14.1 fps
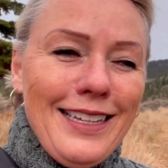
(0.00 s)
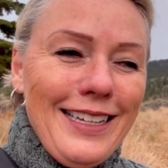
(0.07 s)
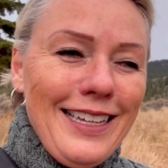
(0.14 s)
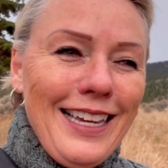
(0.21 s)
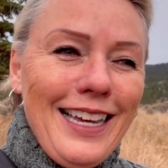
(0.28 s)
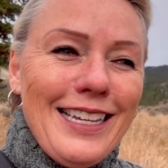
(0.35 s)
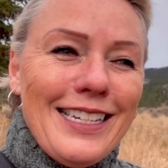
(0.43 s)

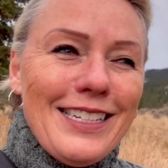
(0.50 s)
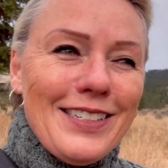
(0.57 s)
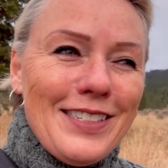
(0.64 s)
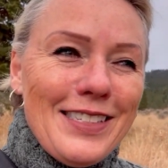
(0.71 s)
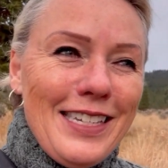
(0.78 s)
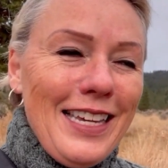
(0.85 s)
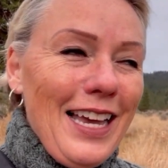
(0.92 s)
and do you
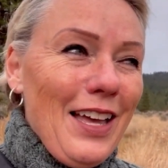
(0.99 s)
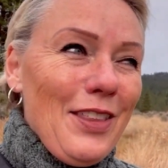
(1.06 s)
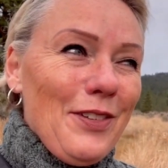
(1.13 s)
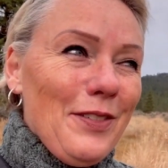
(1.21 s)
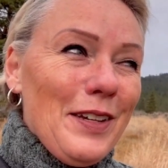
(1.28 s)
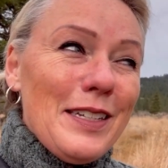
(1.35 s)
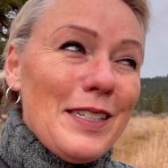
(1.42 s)
see how the
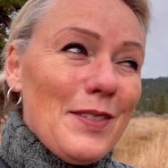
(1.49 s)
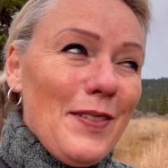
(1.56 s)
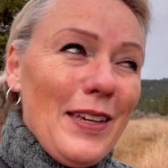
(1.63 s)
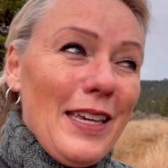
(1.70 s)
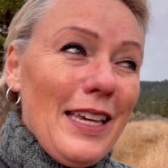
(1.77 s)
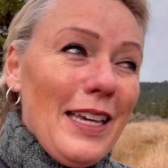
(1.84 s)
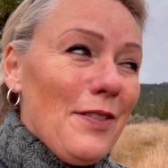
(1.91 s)
wind is
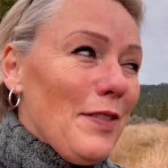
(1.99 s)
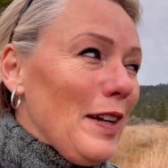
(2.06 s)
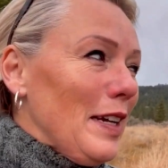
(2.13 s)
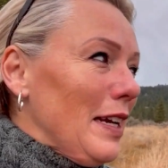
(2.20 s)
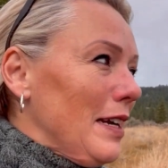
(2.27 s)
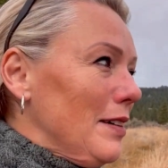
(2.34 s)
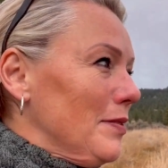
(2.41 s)
picking up right
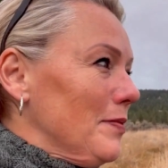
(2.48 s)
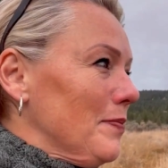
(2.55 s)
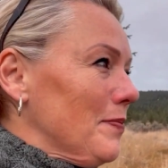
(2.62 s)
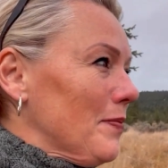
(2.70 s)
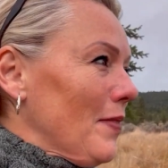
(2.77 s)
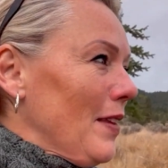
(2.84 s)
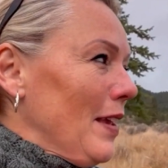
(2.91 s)
now?
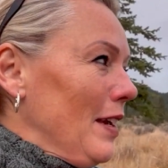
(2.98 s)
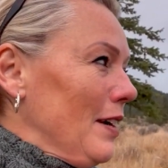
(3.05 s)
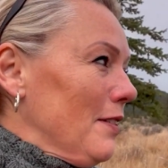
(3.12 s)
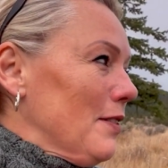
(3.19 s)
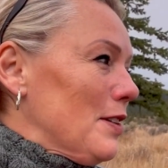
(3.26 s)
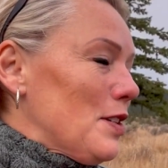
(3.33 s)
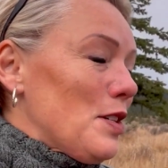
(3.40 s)

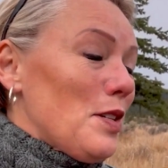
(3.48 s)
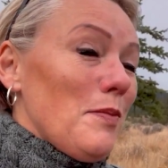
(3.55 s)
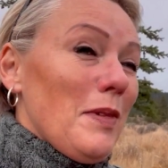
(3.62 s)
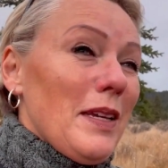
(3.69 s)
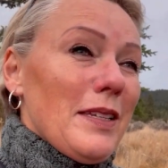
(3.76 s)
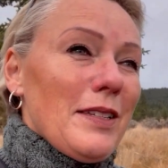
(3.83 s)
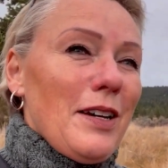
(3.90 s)
Which to me
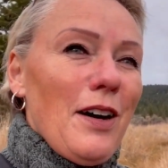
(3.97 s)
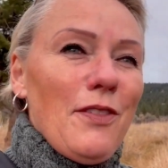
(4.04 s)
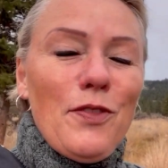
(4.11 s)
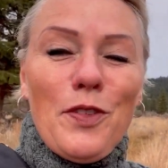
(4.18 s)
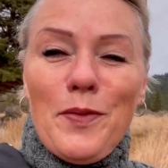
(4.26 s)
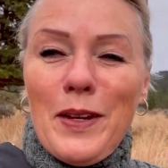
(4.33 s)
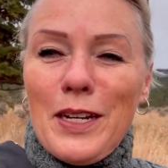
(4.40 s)
is
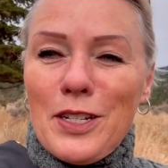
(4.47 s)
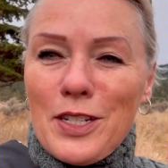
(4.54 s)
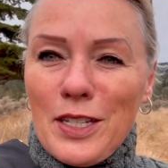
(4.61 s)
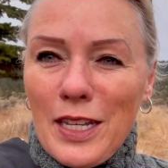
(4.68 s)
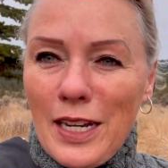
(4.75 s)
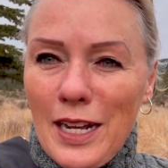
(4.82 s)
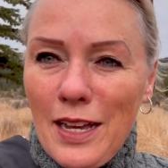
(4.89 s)
confirmation
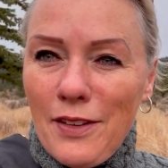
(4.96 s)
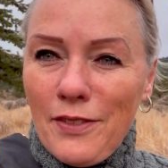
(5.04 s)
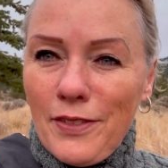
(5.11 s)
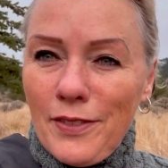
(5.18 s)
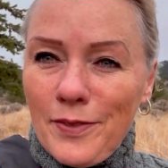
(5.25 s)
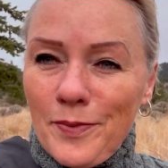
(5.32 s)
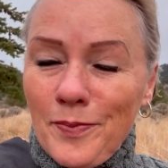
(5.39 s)
that I've
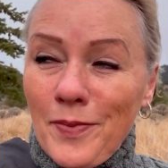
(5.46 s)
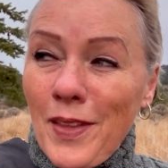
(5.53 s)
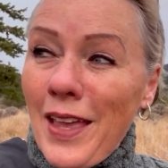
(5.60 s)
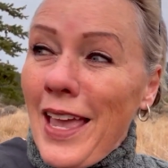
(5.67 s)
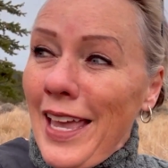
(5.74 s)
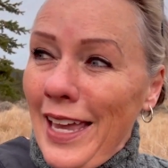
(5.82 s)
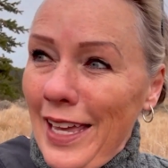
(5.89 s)

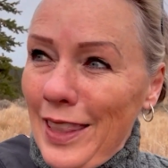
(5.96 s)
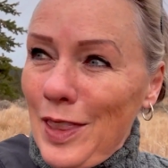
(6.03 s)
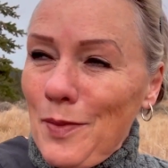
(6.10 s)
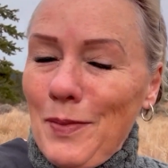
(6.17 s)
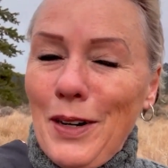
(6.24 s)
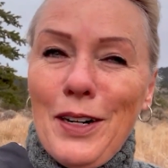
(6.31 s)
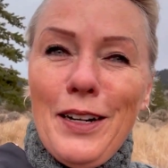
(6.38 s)
hit the
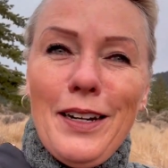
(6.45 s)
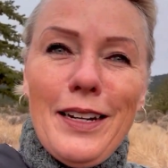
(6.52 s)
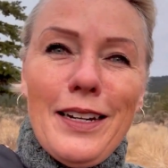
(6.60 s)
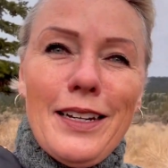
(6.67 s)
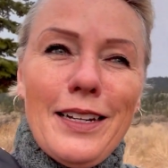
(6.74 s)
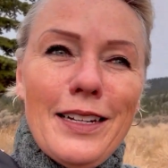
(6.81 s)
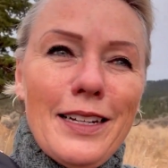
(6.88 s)
mark
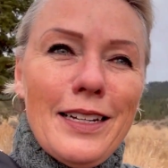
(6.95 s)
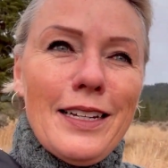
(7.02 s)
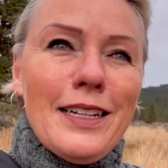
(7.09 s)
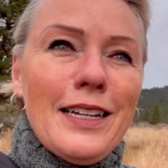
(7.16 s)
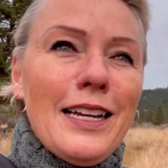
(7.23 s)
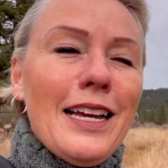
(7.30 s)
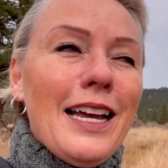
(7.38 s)

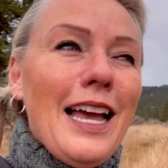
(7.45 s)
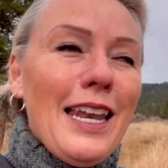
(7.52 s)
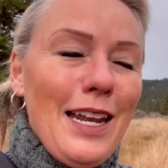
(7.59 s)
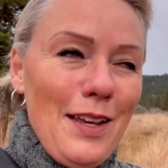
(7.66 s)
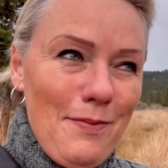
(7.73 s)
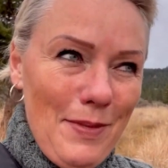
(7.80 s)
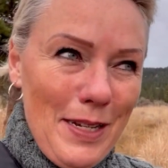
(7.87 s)
and
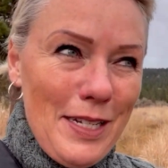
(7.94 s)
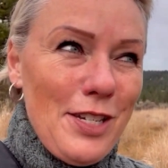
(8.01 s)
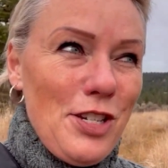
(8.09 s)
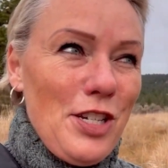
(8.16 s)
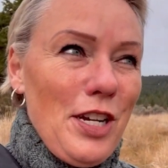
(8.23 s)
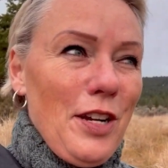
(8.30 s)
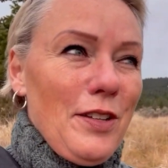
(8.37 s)
I meant to
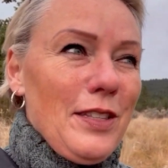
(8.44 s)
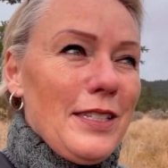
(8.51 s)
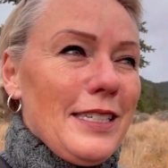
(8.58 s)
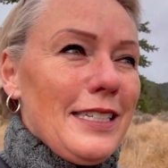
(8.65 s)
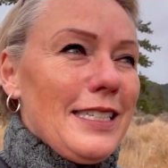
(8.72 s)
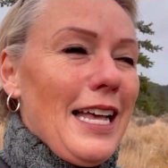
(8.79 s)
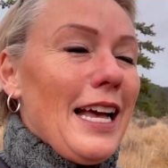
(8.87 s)
share this
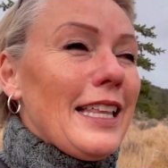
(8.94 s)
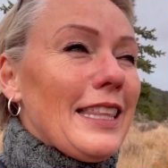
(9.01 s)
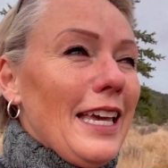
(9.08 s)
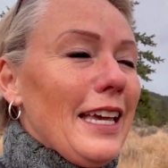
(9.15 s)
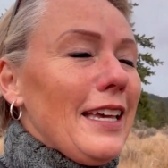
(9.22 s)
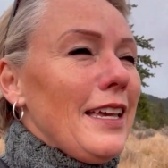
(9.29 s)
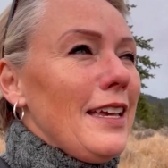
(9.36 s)
exact thing.